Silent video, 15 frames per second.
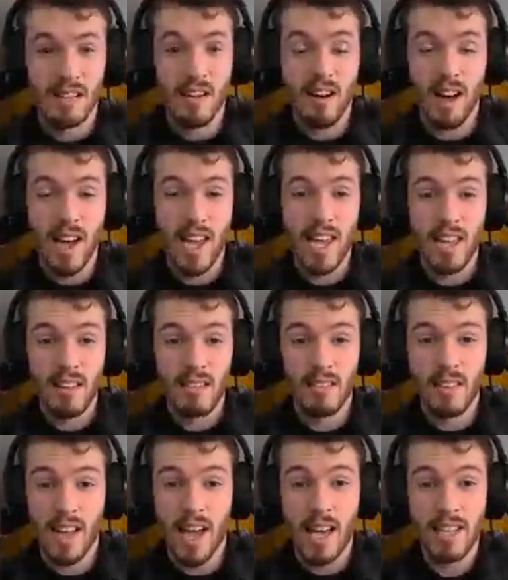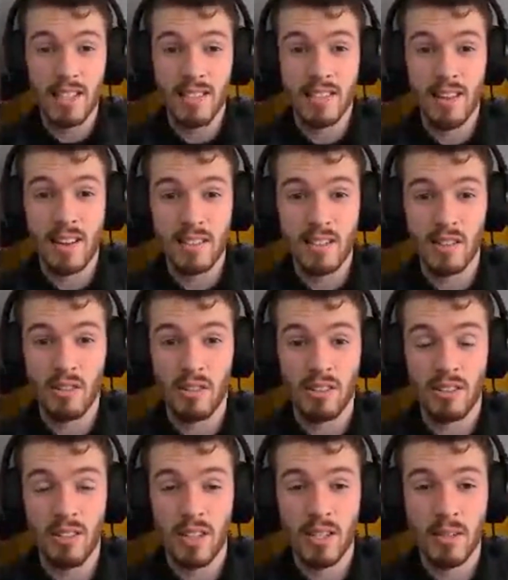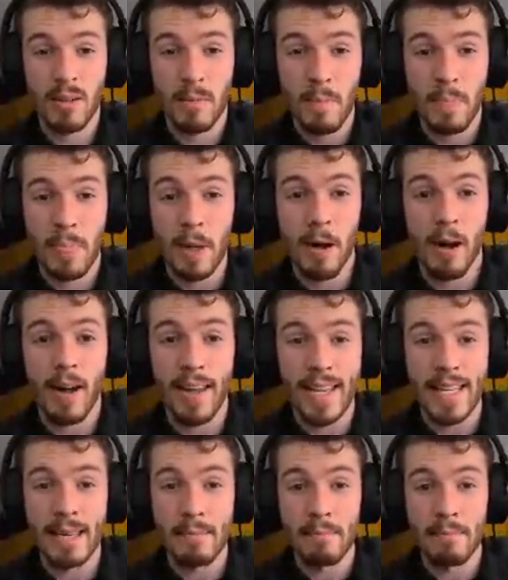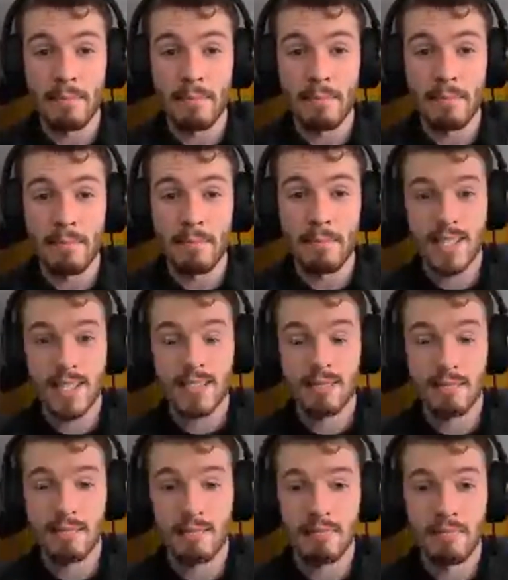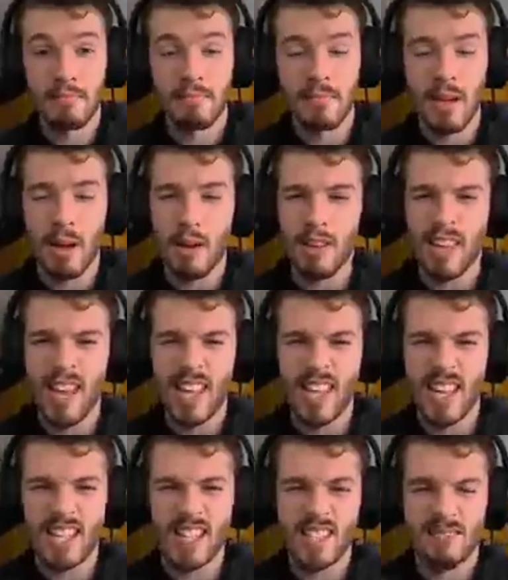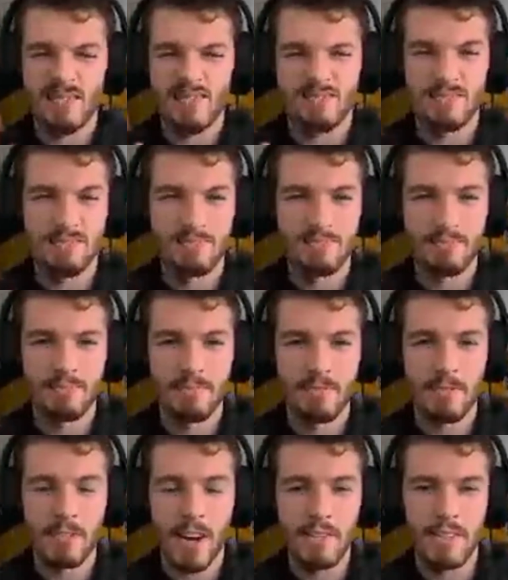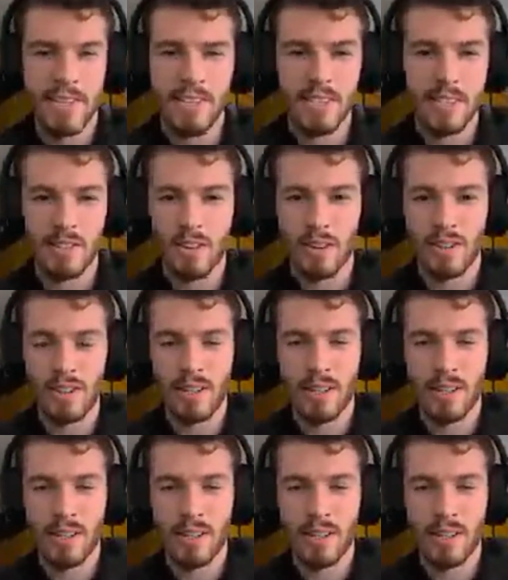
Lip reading: I and Cercle are in Paris. Okay, that's 5 letters long.